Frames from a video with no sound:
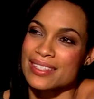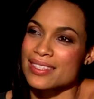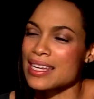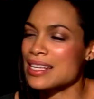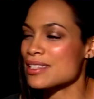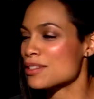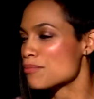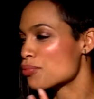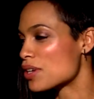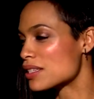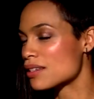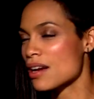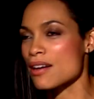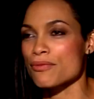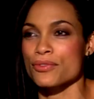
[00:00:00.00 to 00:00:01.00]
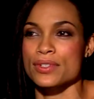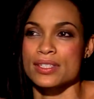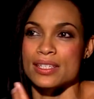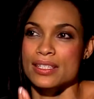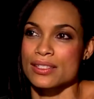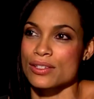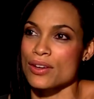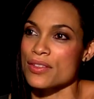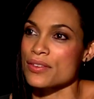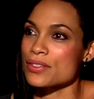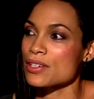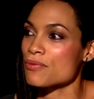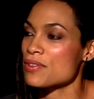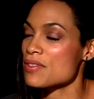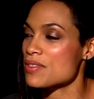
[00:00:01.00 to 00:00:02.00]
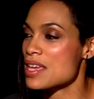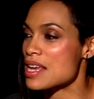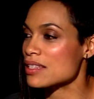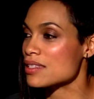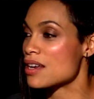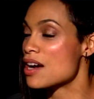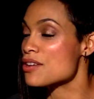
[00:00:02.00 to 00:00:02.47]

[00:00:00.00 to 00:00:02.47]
scenes and press conferences and all those different things and